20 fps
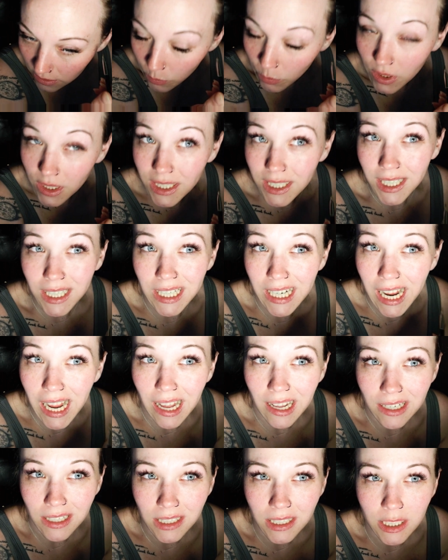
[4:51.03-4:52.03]
one and
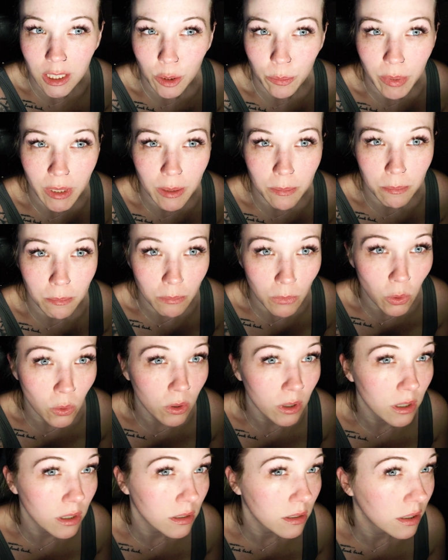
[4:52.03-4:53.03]
add a little bit
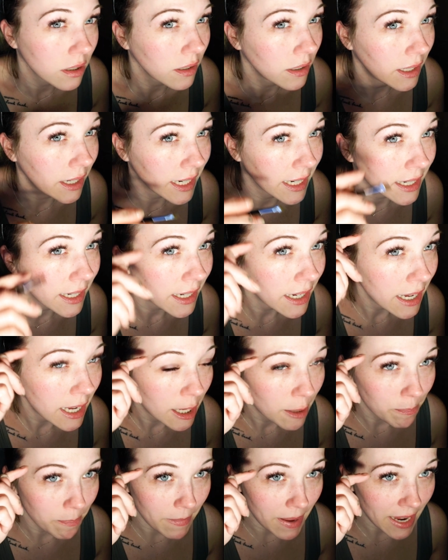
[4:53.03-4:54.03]
more to like
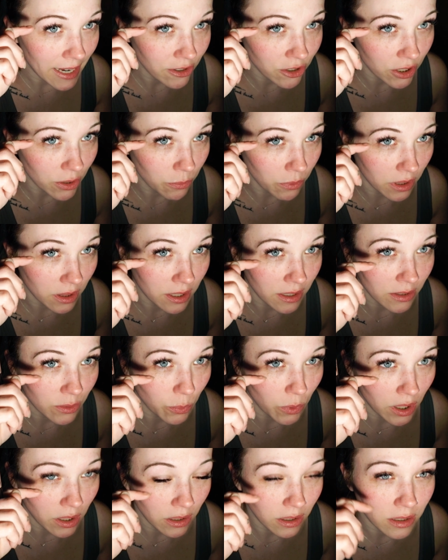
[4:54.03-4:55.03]
match it with this one.